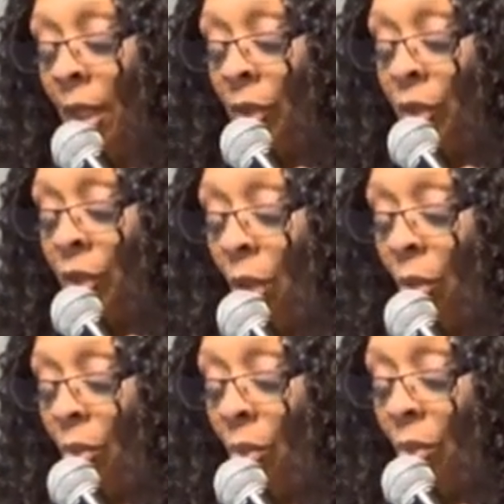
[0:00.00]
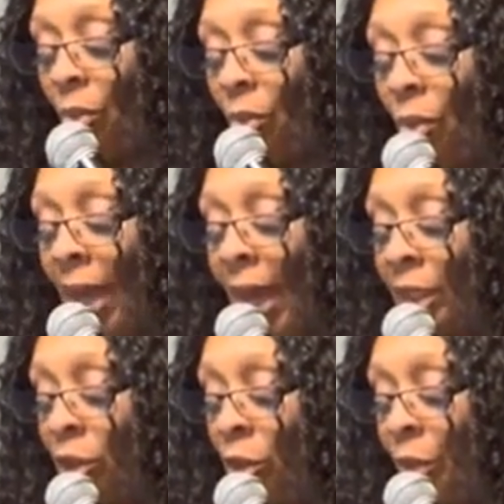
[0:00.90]
So
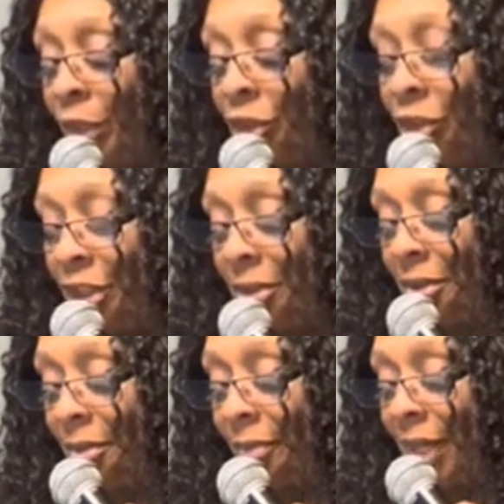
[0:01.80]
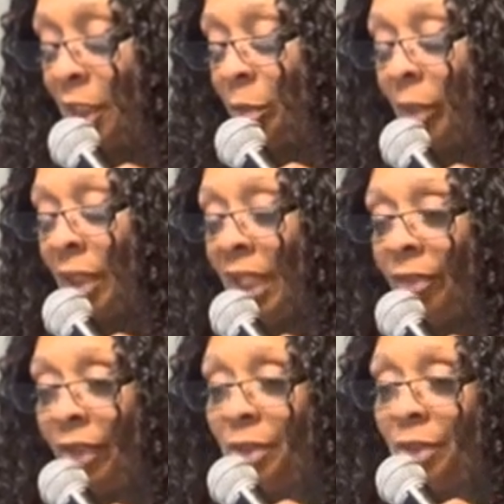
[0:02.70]
as Christians, as
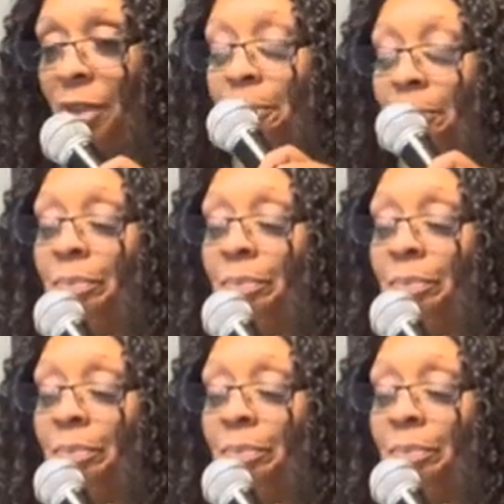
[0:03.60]
believers,